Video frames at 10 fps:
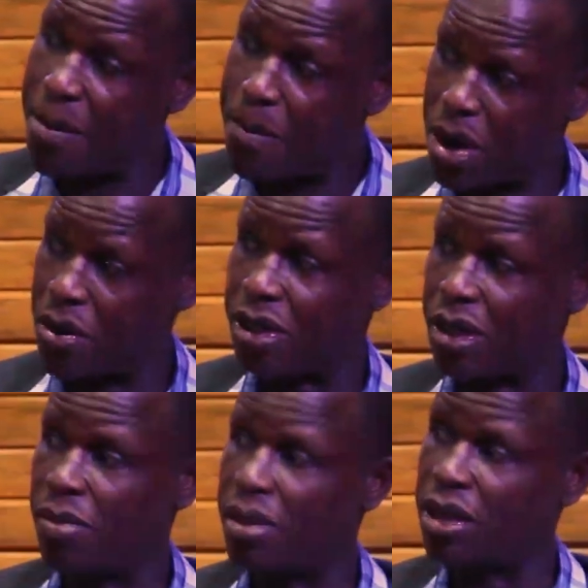empowers
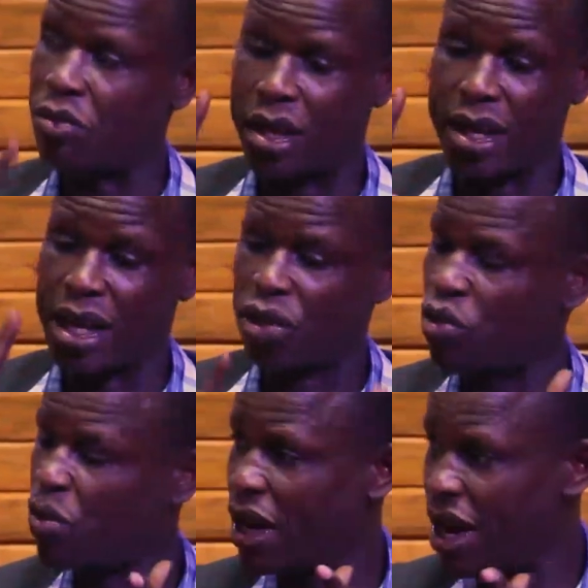them. That's why there are
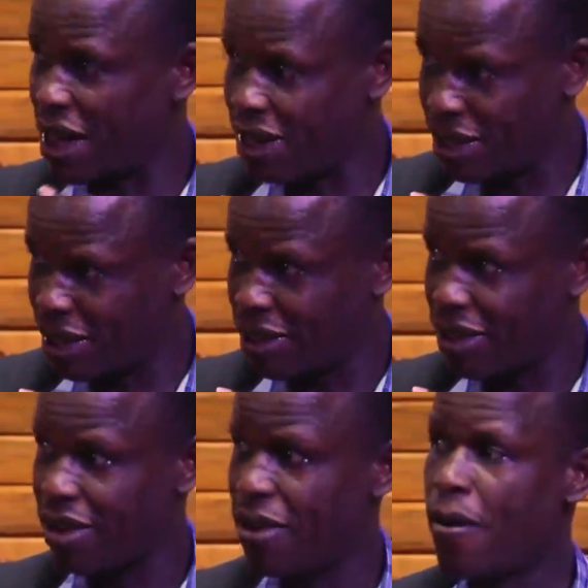so many
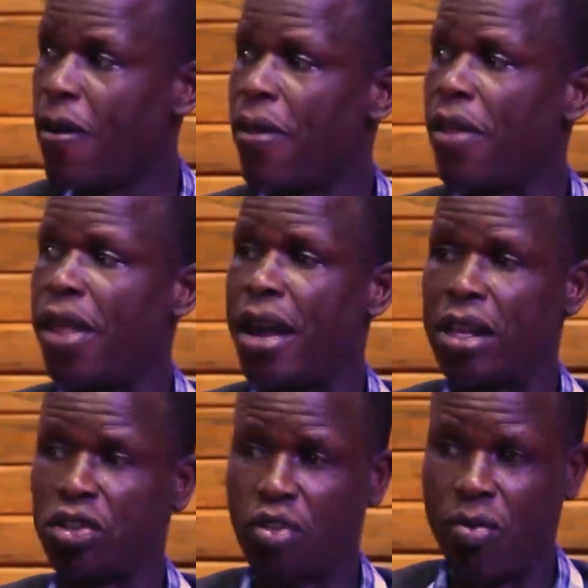accidents. There
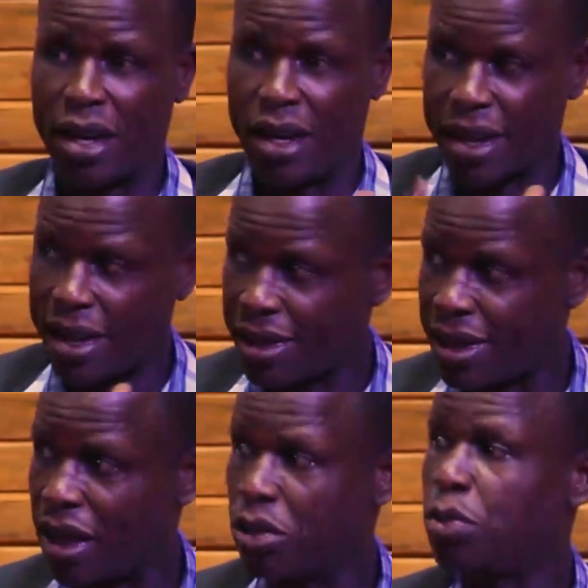are so many deaths
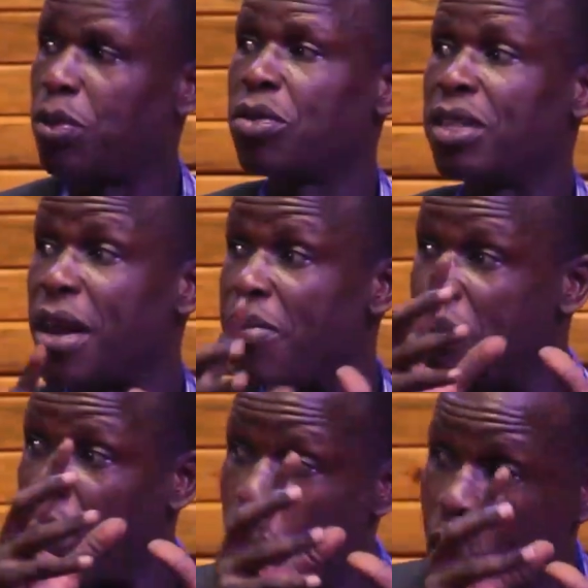in the hospitals. There are
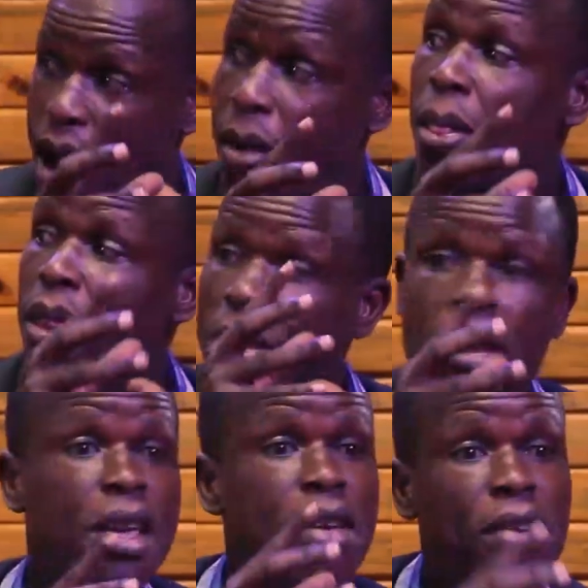people who are,
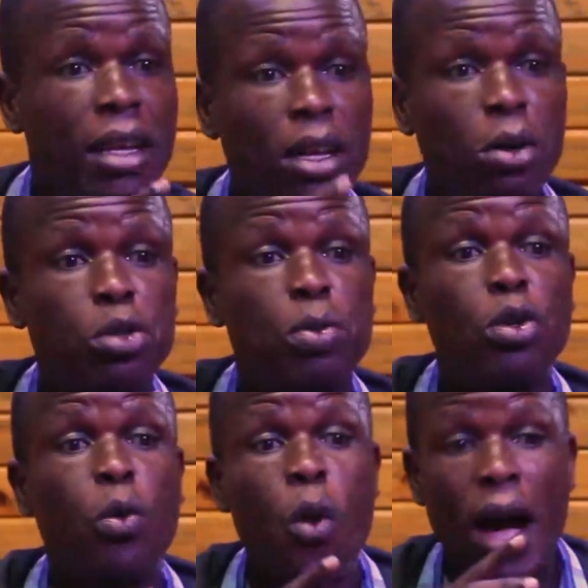even in the
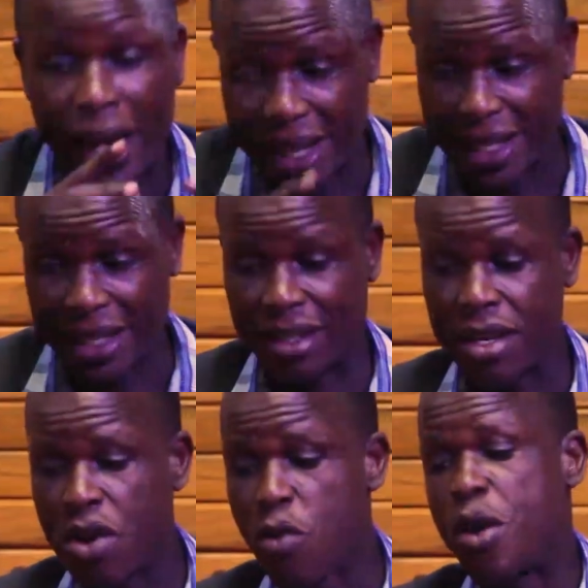hospital, who are
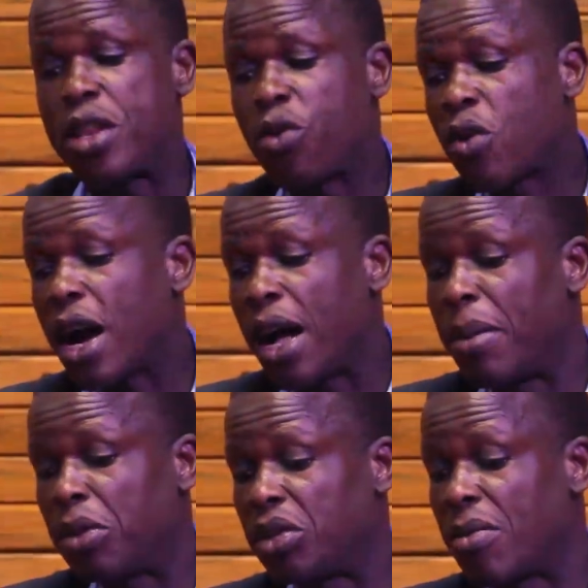agents. We talk
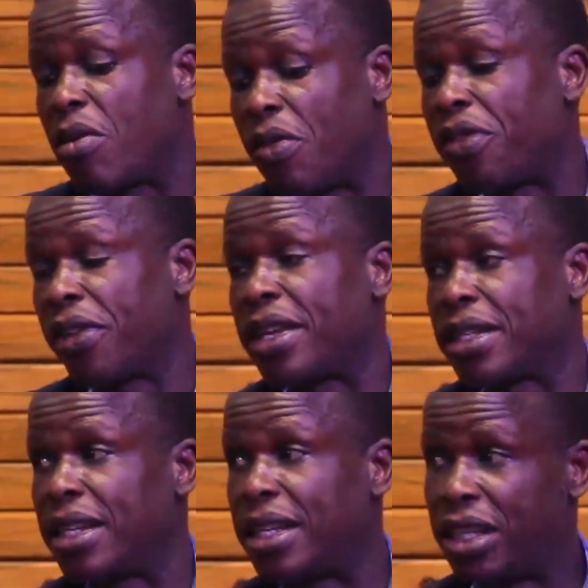about some of the
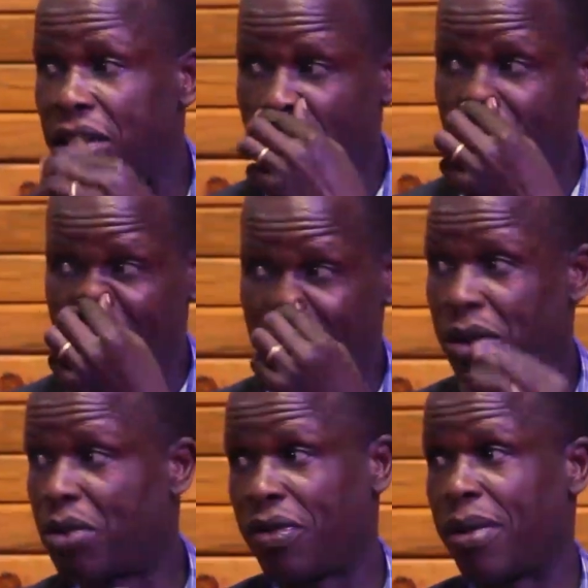things in this book, a
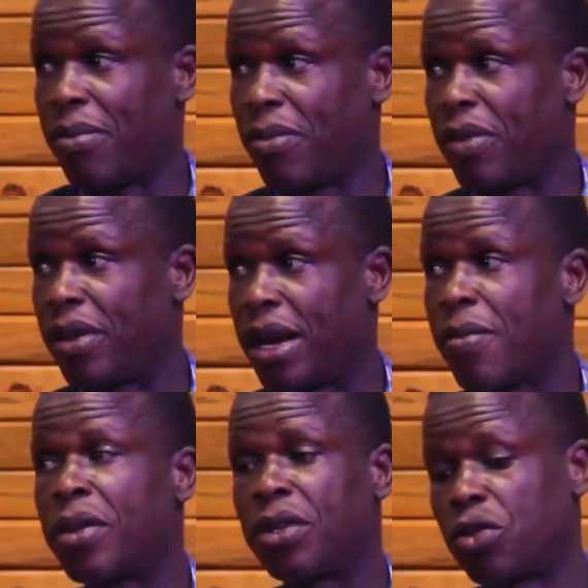lot of them. Yeah.
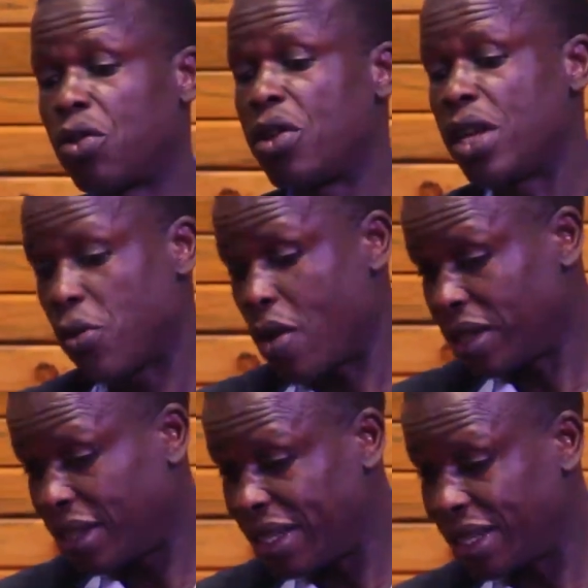So you
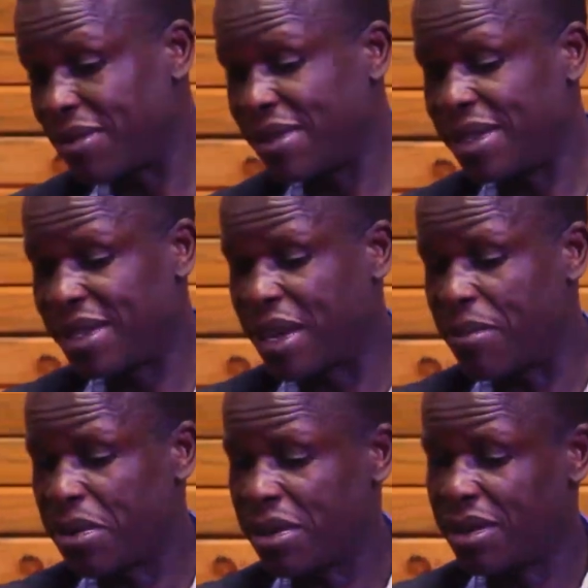want detailed teaching
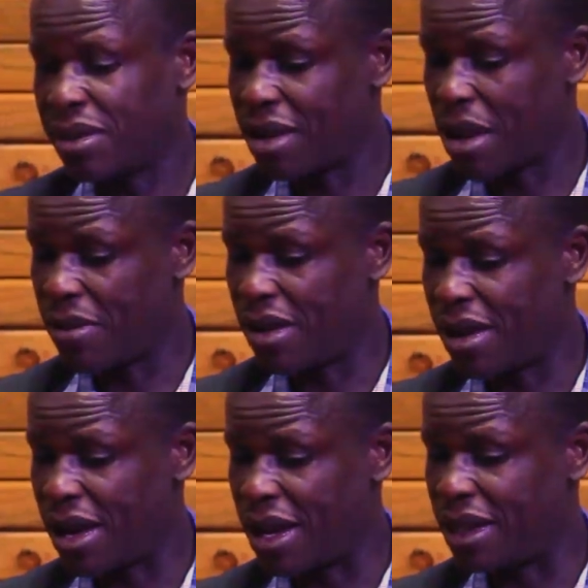about this,
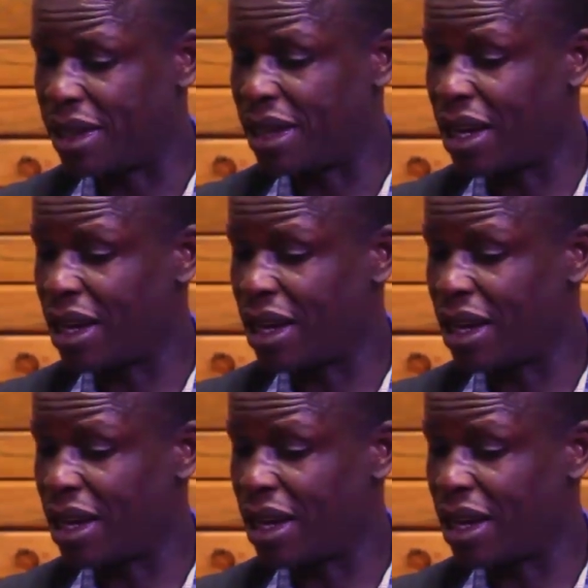and